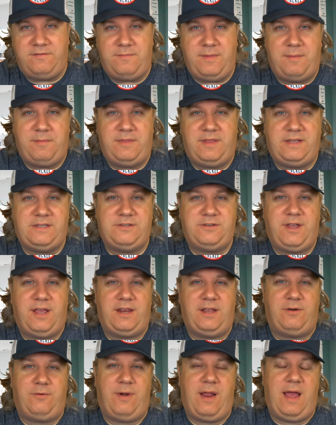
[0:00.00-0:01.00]
Maybe things are
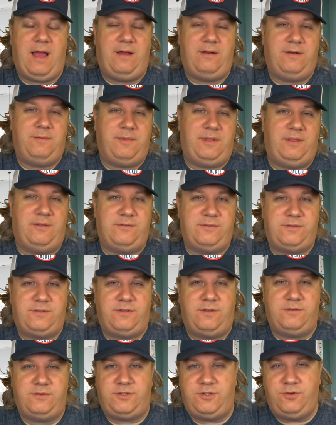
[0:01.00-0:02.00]
getting around. I mean, those
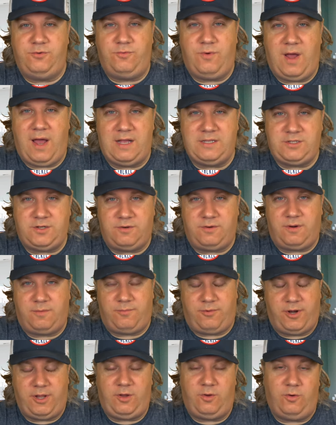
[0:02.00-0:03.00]
those two rods are, are
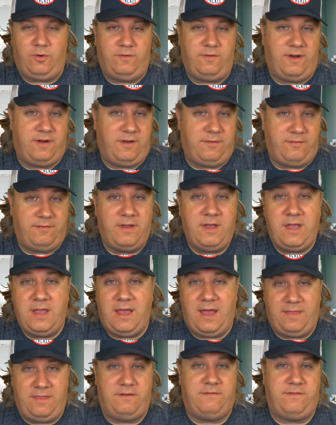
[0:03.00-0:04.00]
pretty cool, very,
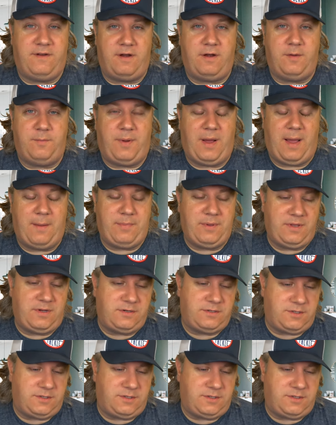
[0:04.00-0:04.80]
and they're very popular.